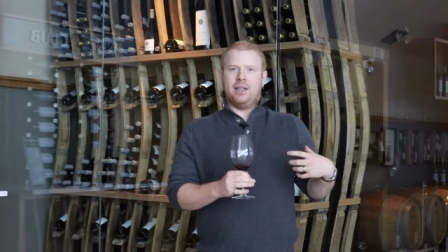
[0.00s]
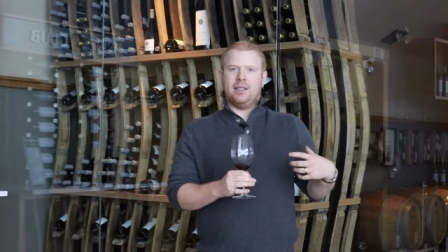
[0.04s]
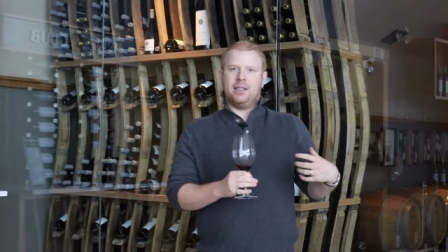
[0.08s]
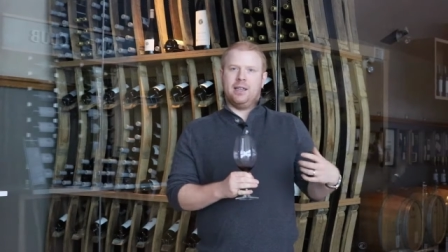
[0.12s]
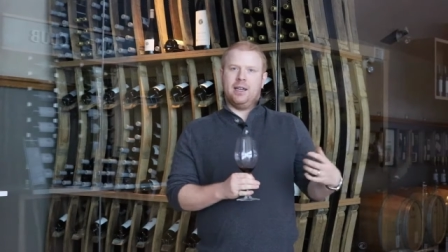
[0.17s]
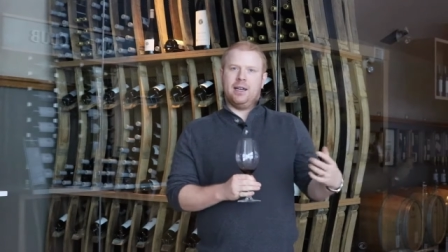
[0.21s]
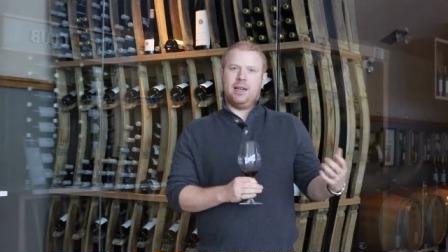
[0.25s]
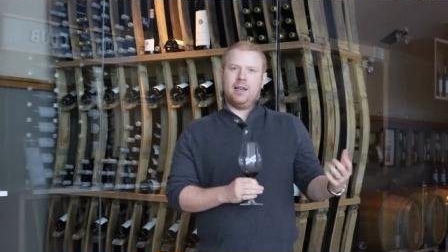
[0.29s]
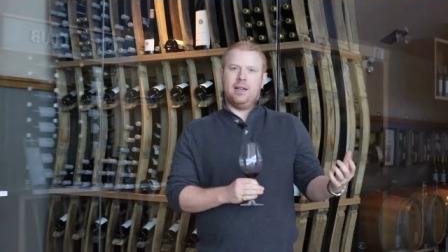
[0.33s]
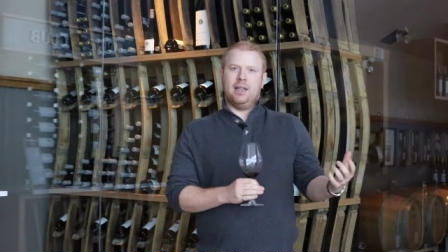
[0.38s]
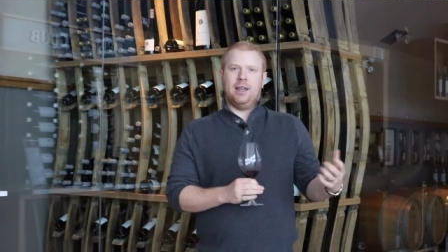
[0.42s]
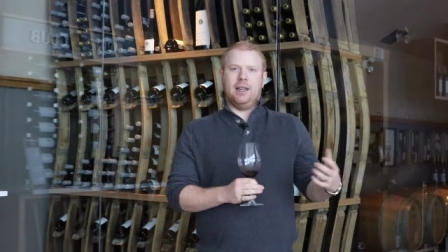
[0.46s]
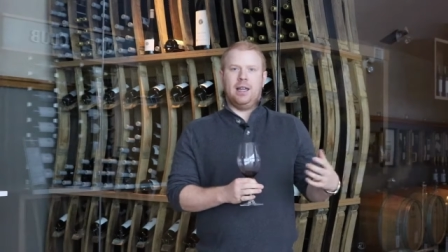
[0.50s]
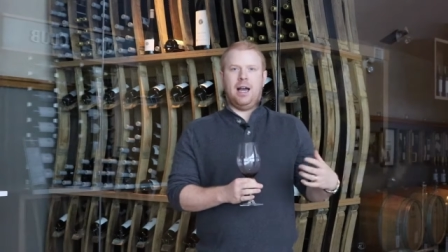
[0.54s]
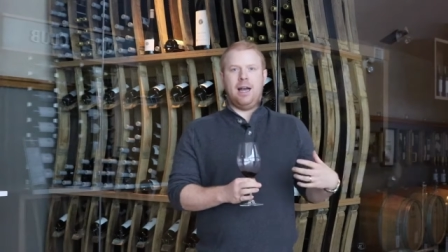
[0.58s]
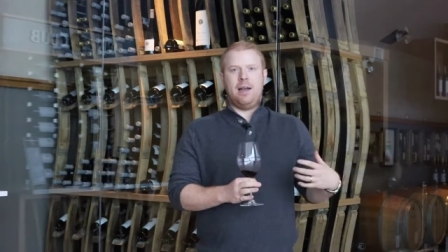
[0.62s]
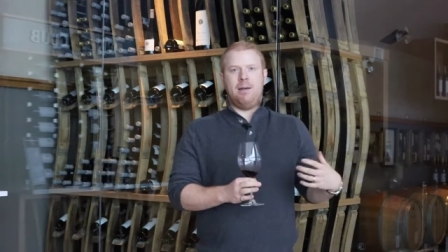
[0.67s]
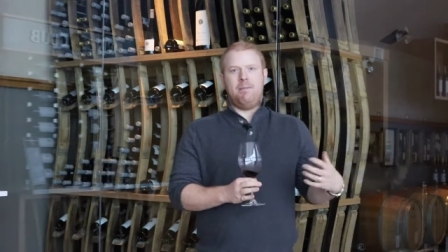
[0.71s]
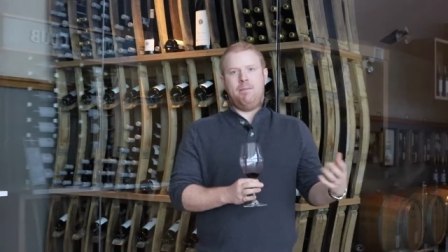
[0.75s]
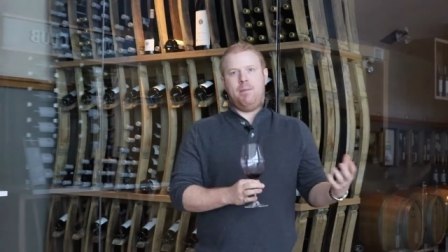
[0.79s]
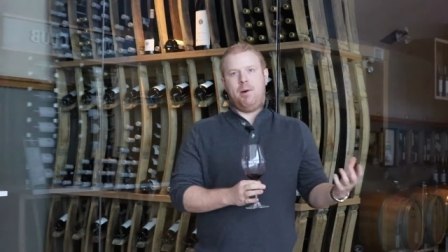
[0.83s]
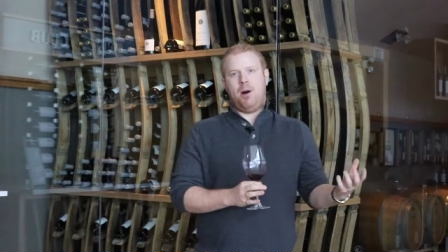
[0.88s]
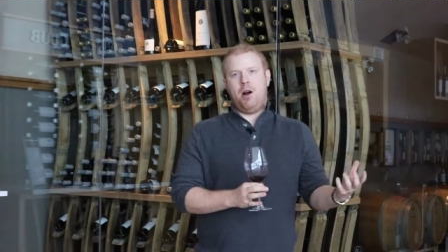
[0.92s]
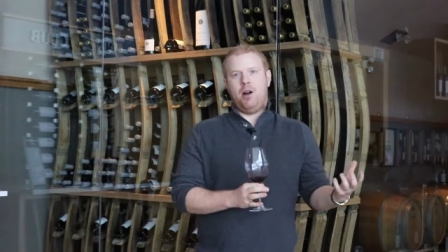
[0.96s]
It's like a
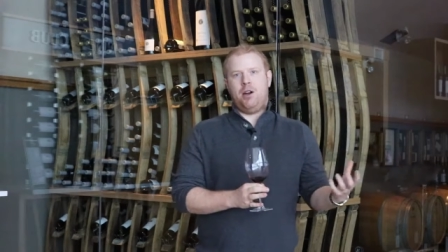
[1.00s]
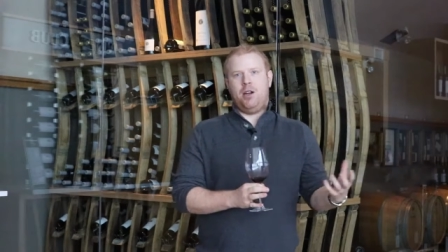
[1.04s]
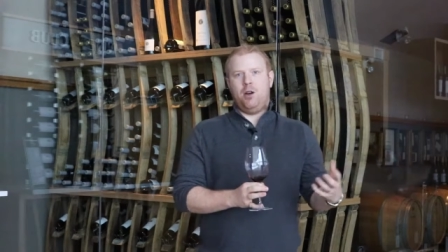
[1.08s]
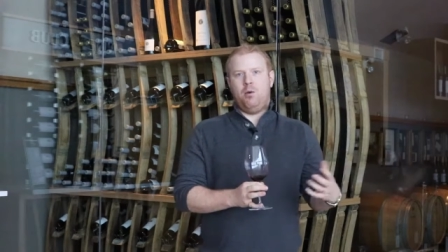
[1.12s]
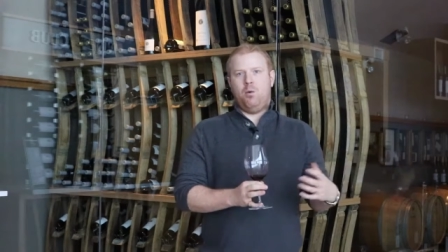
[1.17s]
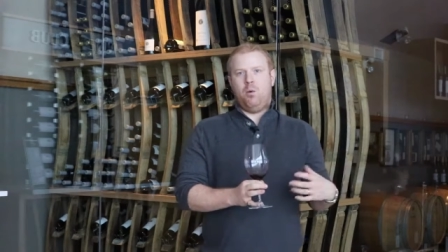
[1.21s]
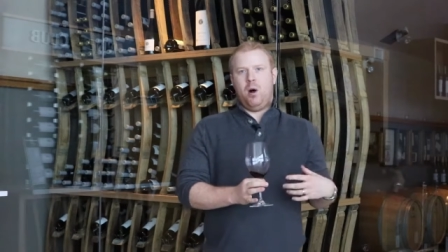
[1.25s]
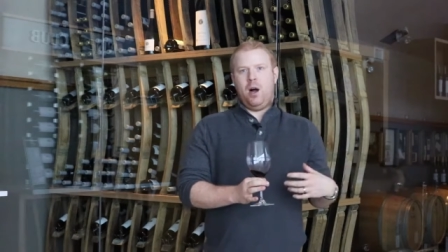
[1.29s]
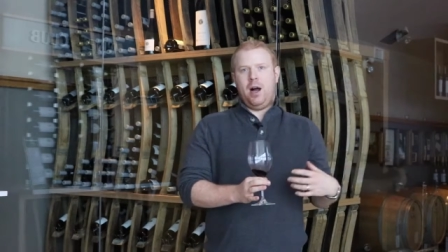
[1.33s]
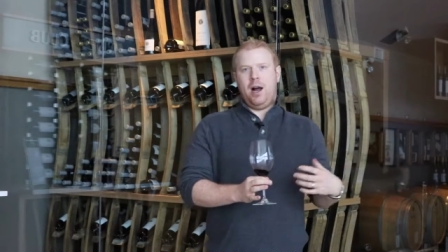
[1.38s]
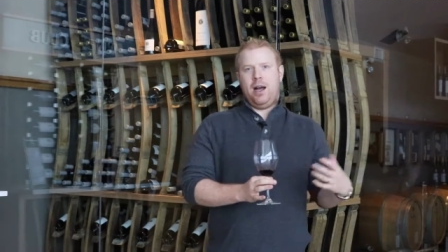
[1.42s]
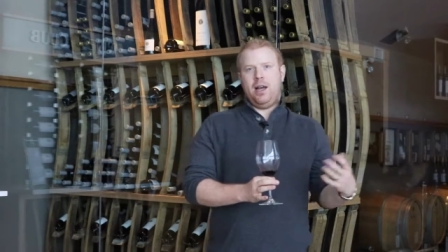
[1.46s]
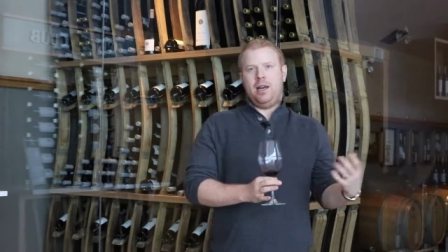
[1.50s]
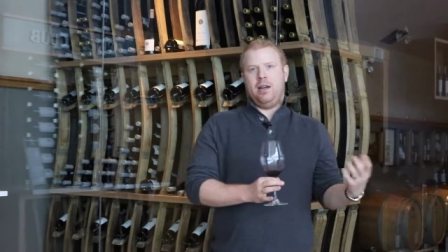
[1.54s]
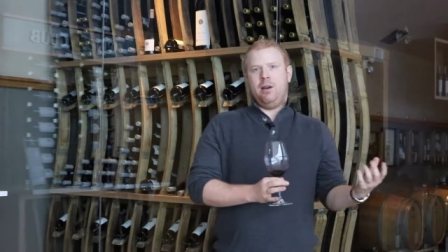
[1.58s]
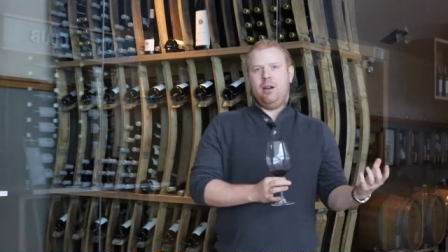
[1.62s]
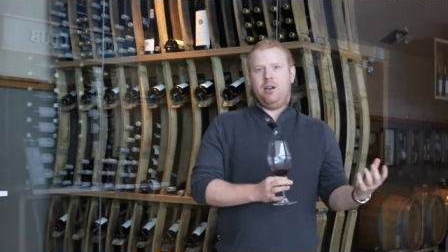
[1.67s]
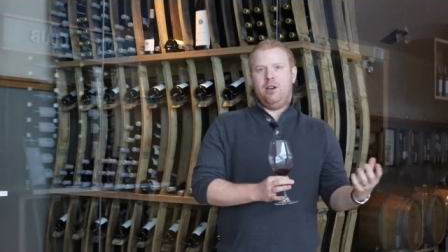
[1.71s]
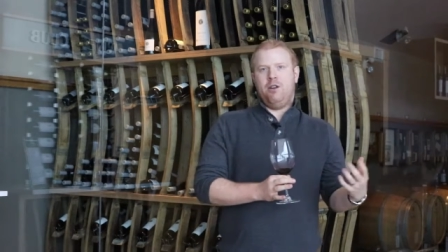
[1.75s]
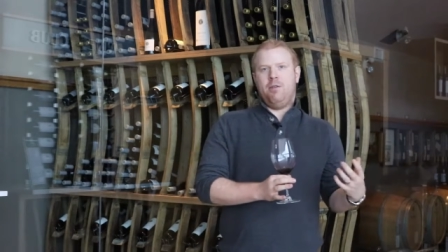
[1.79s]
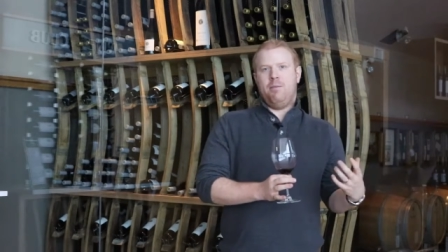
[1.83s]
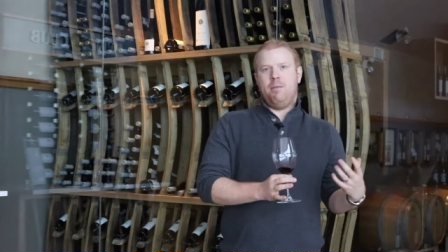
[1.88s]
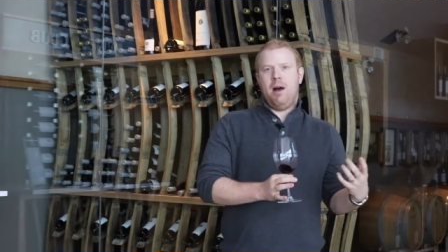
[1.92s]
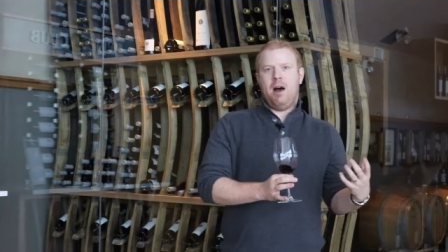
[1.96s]
light-bodied wine
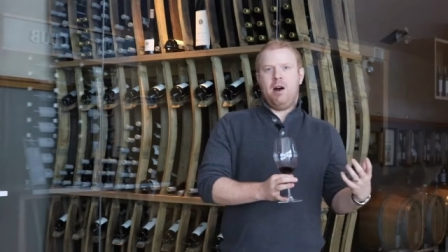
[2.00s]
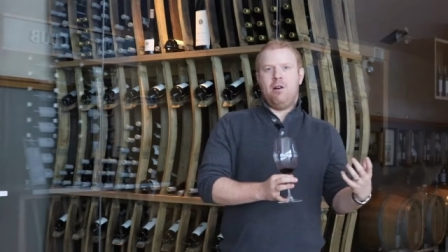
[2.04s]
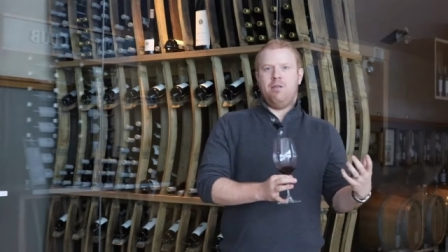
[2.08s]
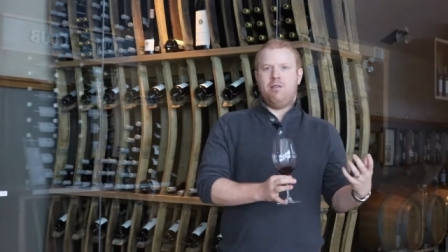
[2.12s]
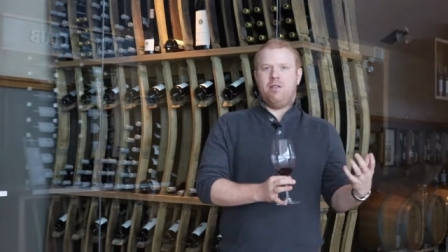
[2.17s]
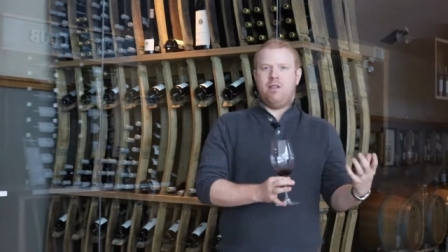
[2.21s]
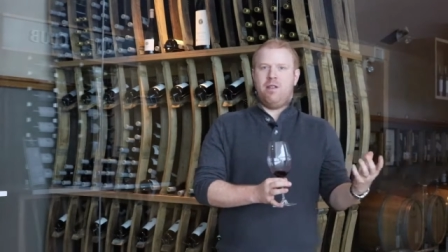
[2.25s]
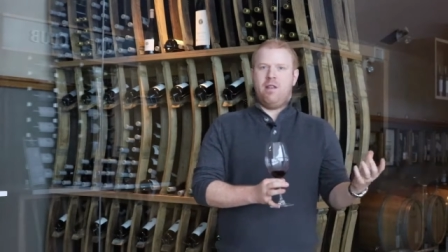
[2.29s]
in your mouth,